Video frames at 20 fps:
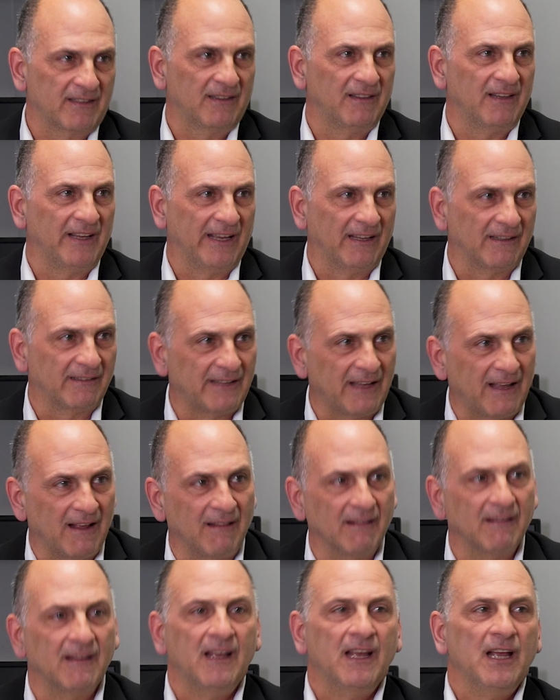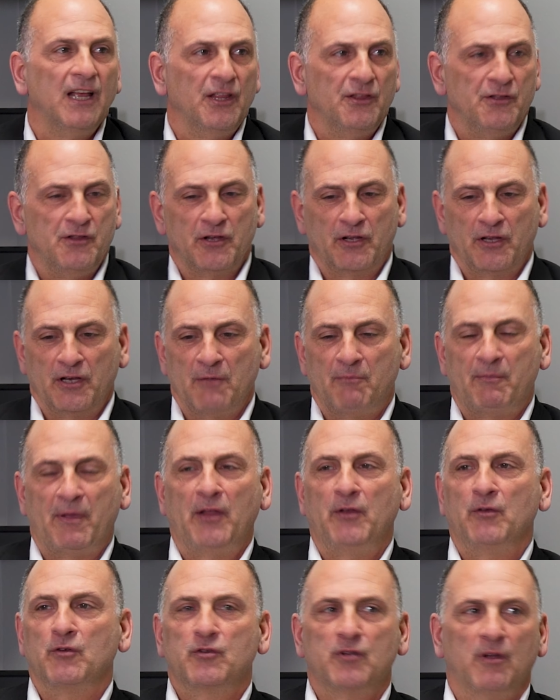clientele, they're going to pay
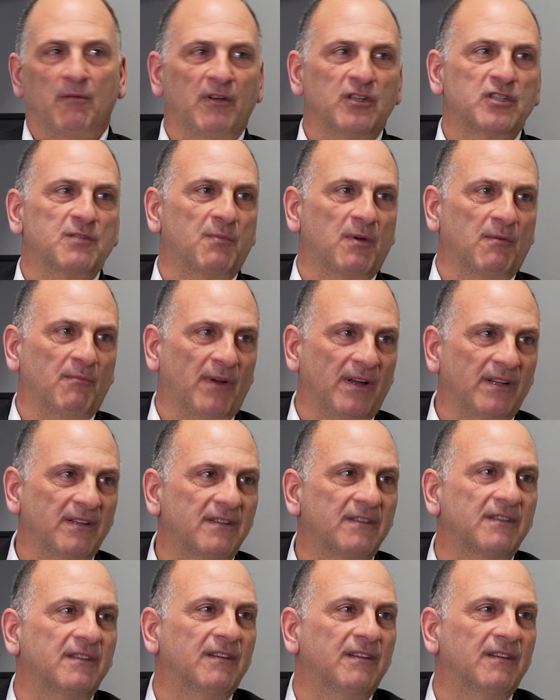you so much per month.